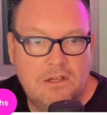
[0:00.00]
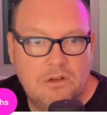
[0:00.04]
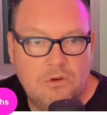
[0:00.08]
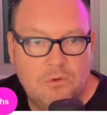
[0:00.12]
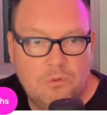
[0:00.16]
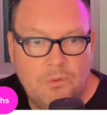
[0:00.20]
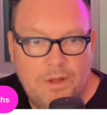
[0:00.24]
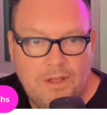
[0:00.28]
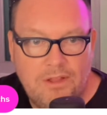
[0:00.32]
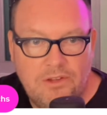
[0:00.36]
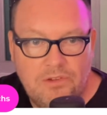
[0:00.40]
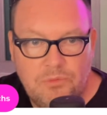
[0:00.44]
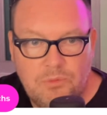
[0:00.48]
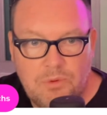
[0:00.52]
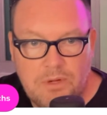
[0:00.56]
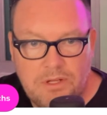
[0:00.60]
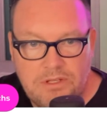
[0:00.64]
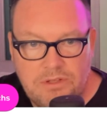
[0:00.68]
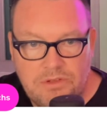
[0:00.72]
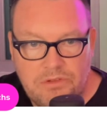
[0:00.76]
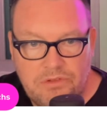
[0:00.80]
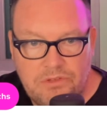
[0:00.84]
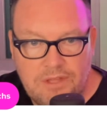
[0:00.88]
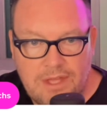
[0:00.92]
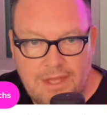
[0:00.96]
Wales One
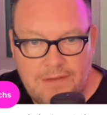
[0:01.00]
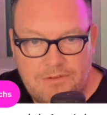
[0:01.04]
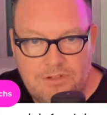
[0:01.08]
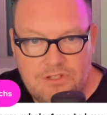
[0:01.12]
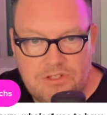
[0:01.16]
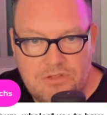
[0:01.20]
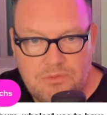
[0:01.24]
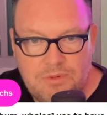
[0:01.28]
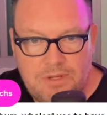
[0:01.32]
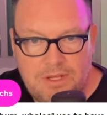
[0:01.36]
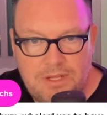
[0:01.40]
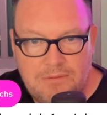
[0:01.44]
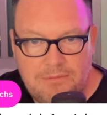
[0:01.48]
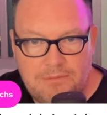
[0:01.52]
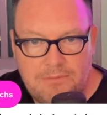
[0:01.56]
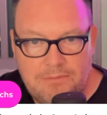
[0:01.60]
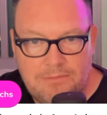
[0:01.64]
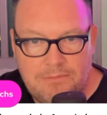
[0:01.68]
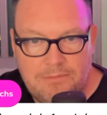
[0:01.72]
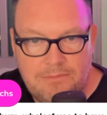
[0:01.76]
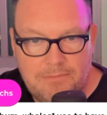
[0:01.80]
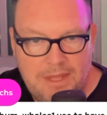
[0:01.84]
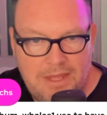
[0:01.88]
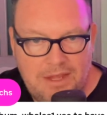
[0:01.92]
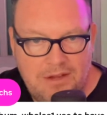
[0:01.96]
used to have a tweet
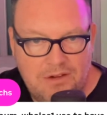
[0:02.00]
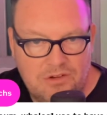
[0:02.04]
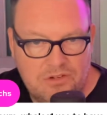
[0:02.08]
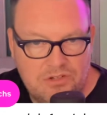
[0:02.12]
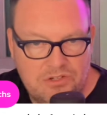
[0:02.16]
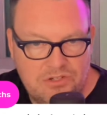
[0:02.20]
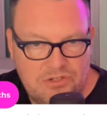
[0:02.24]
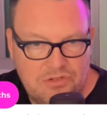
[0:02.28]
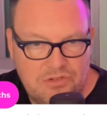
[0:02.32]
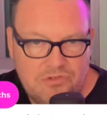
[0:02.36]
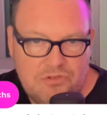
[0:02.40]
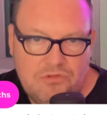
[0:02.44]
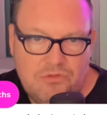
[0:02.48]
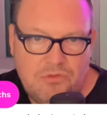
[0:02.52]
May or June